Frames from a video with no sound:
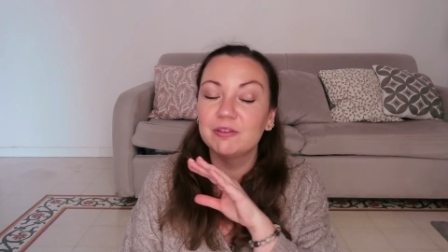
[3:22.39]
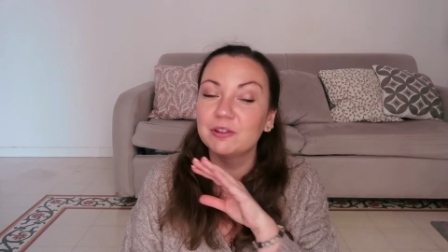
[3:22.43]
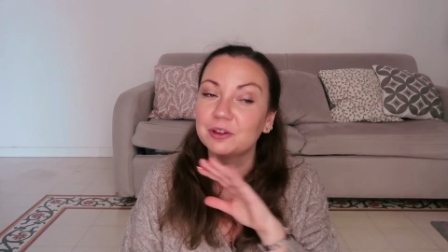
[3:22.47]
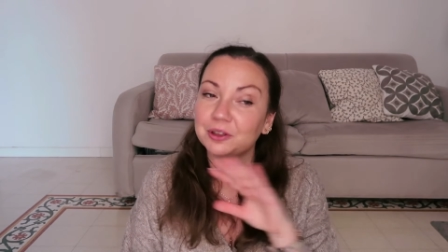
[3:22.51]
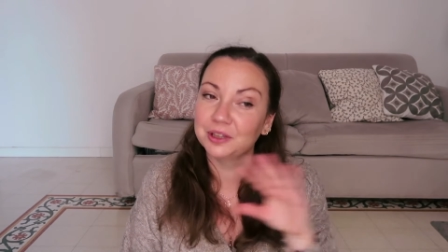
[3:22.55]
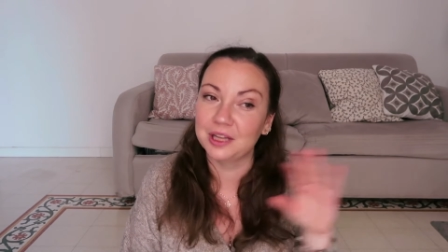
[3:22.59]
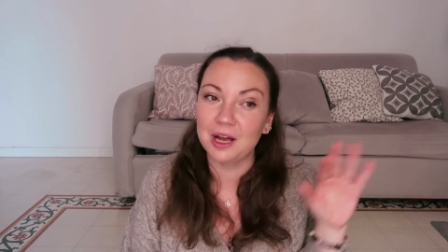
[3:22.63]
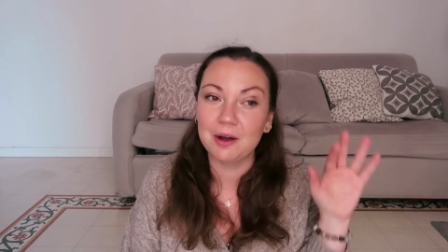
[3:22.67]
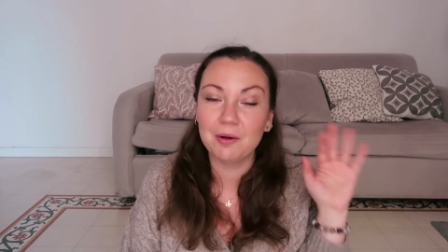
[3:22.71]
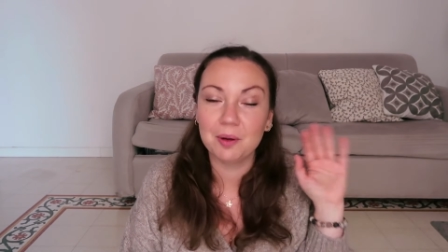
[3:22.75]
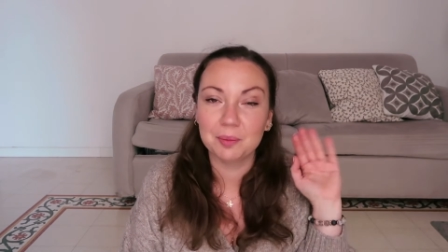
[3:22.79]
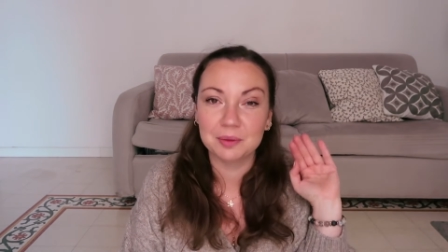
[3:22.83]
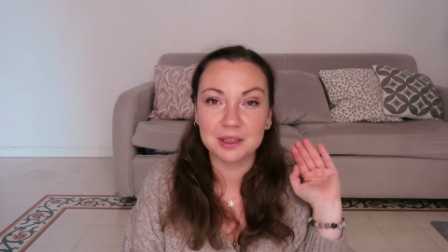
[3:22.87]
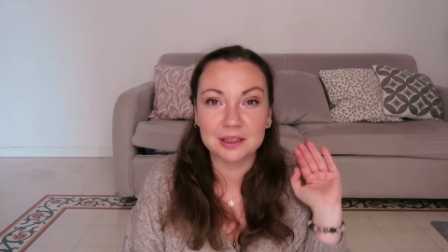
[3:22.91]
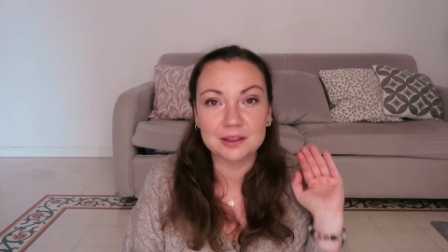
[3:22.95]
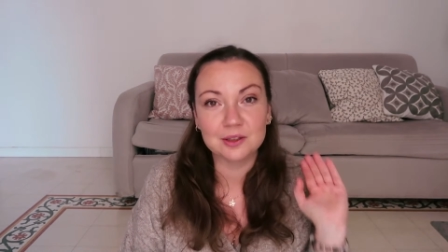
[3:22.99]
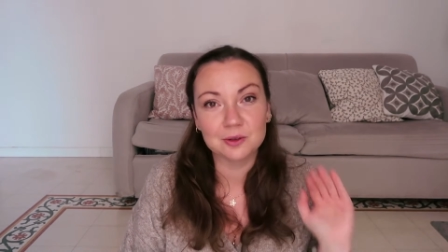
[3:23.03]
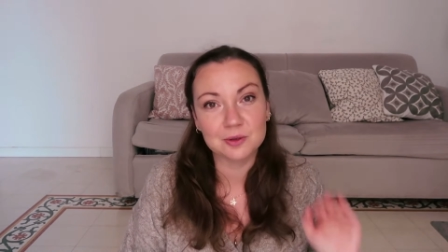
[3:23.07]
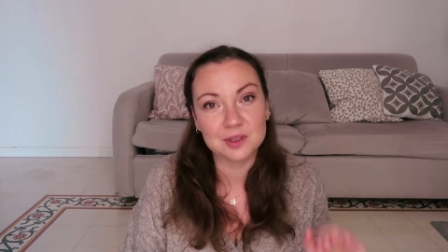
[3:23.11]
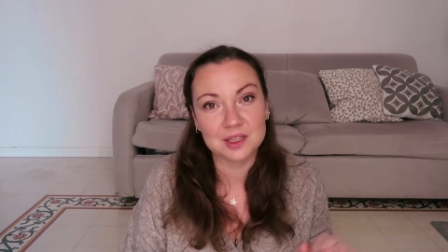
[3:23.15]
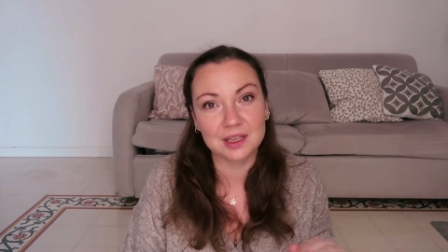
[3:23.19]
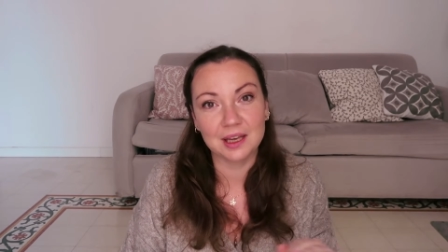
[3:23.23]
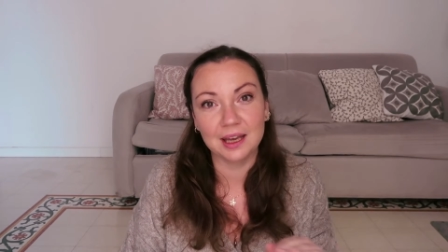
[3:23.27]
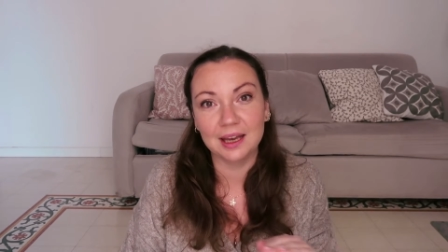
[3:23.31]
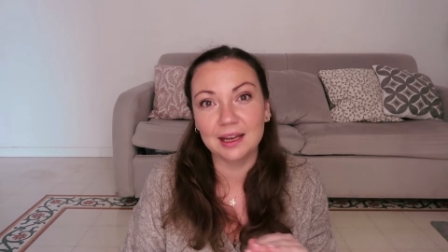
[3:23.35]
For now, I'm not
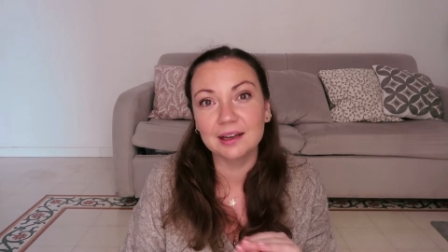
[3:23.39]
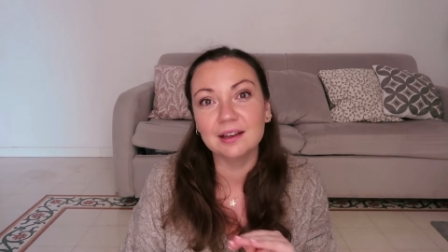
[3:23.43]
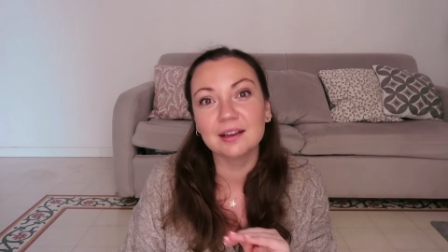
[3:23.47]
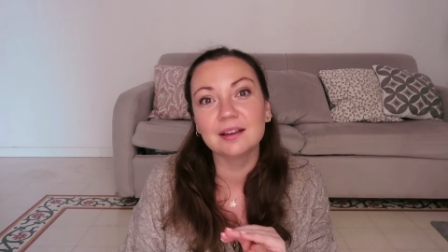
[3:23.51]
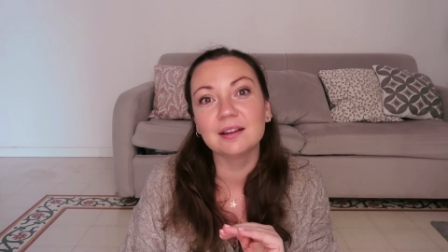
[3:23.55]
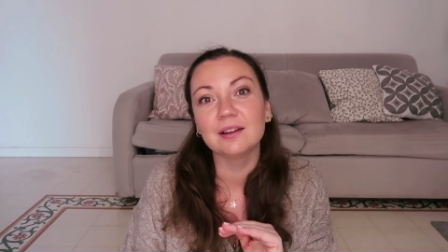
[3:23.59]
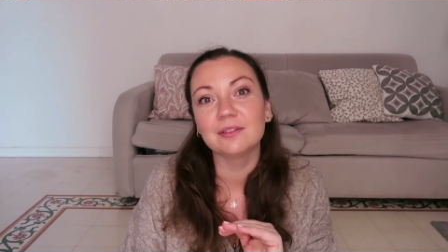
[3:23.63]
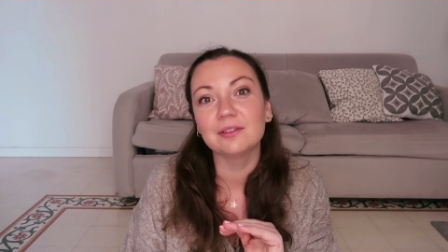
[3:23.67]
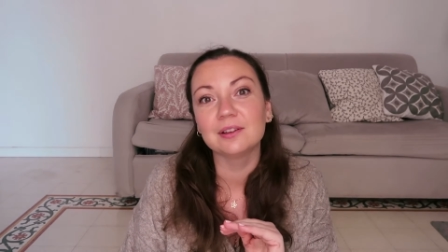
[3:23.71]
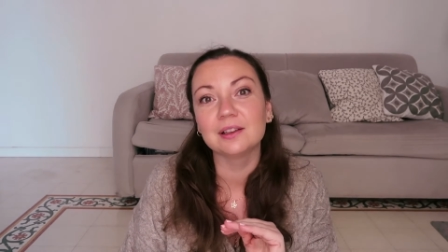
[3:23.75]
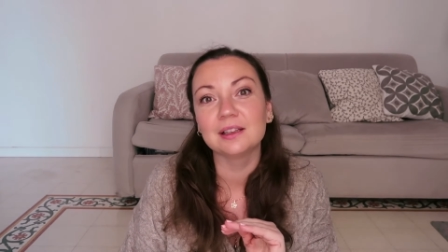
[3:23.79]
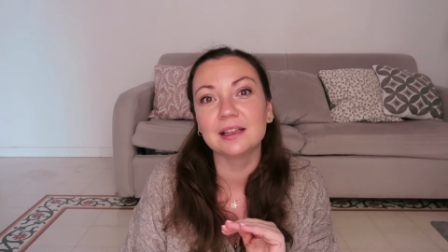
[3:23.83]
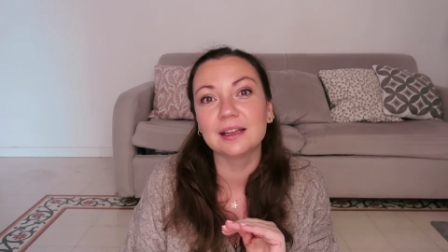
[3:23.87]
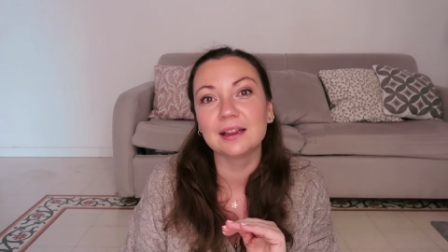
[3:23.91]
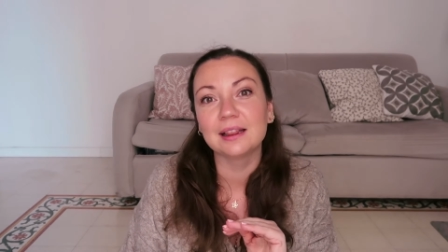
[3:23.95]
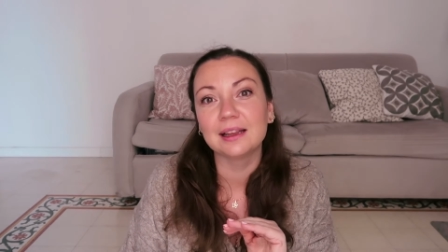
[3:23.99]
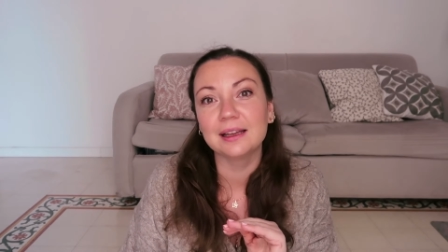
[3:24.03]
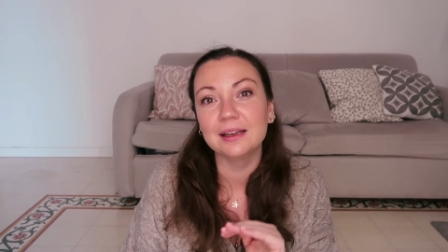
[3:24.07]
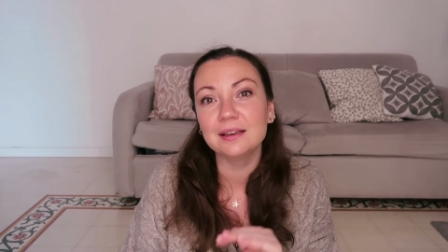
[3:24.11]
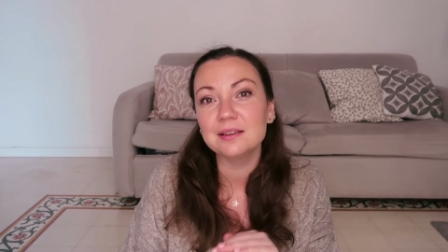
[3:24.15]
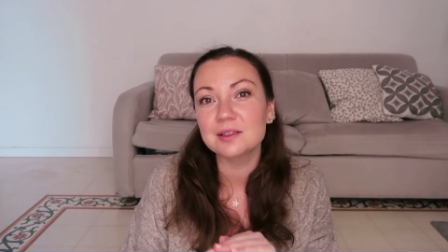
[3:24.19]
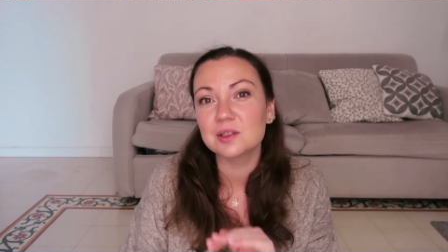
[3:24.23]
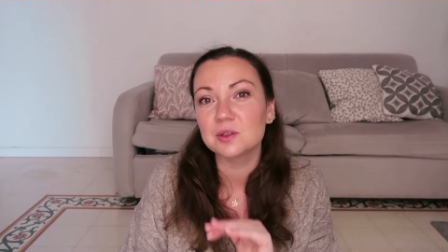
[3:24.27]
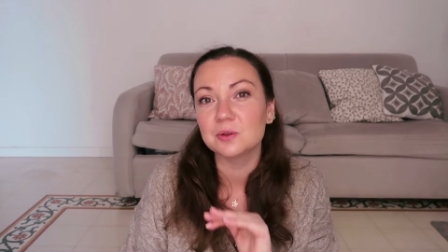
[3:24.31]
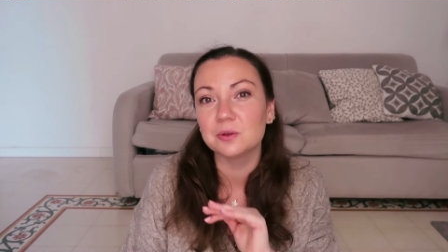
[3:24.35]
using any affiliate links,